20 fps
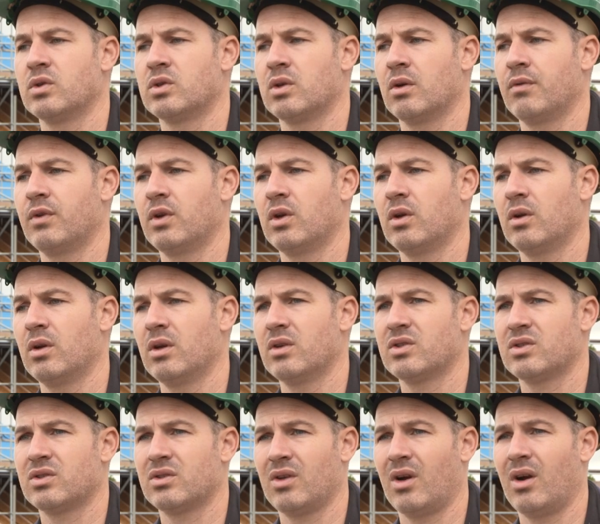So if you're going to
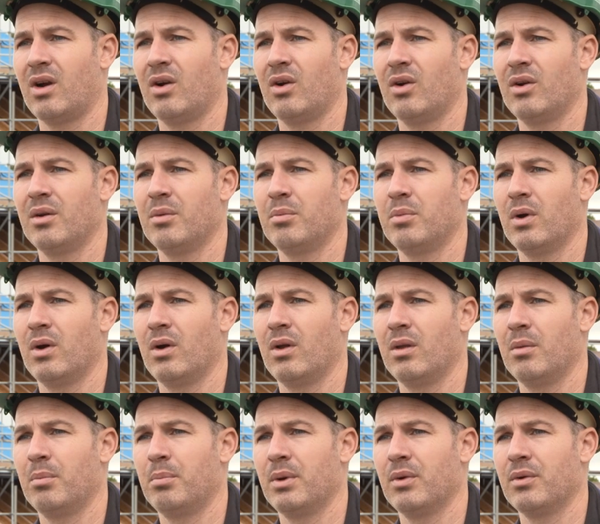start
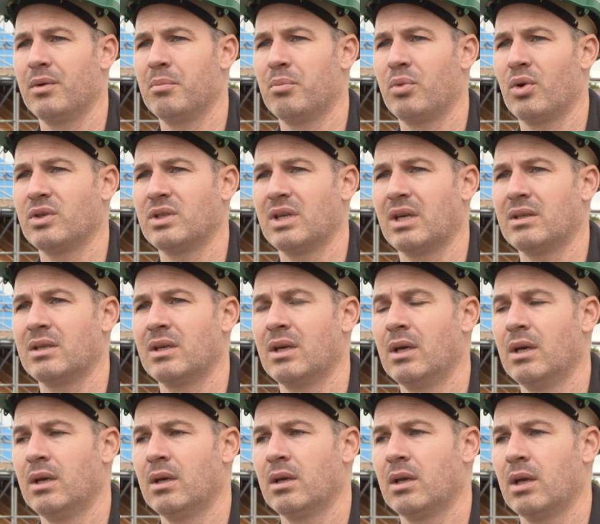on the building project,
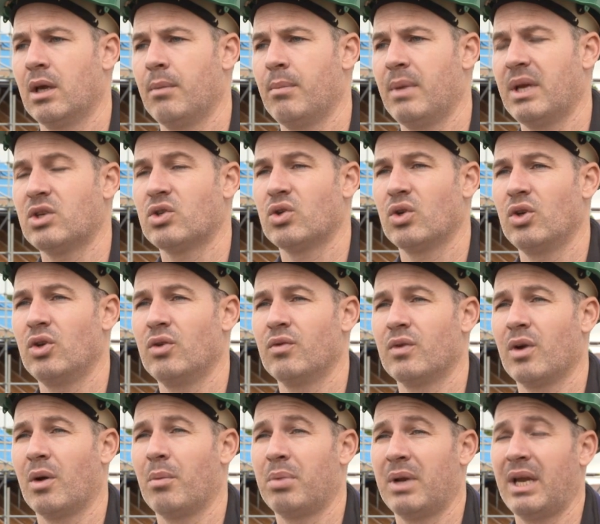make sure
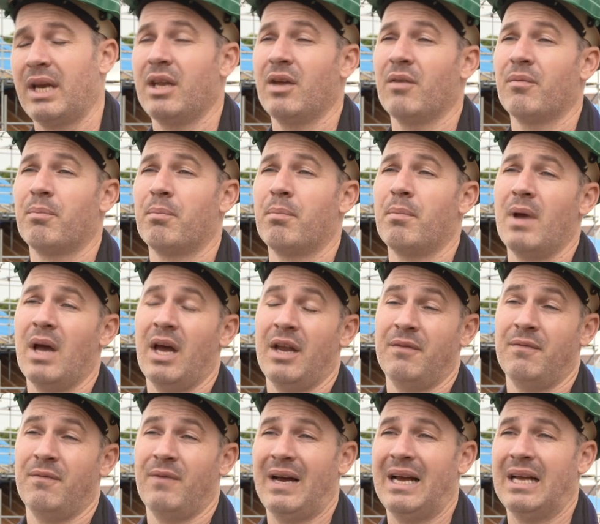you've got plenty of
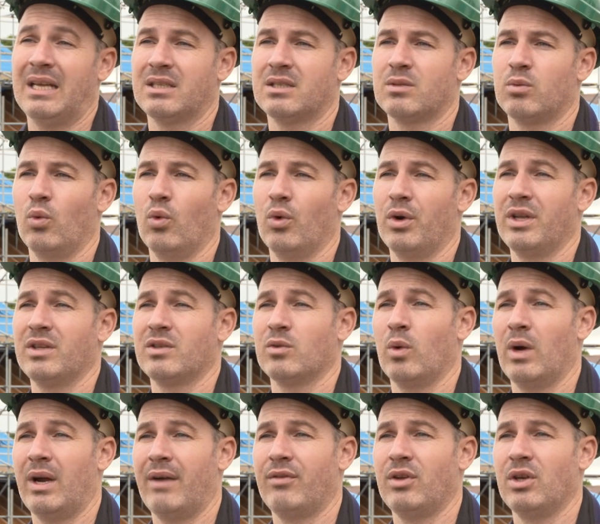advance warning to
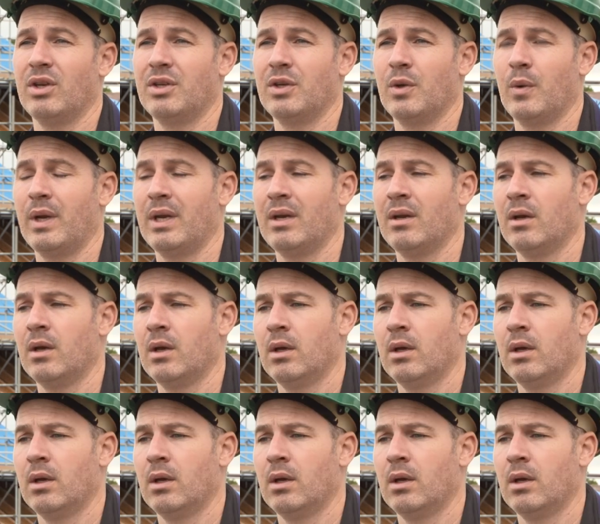whatever you're doing.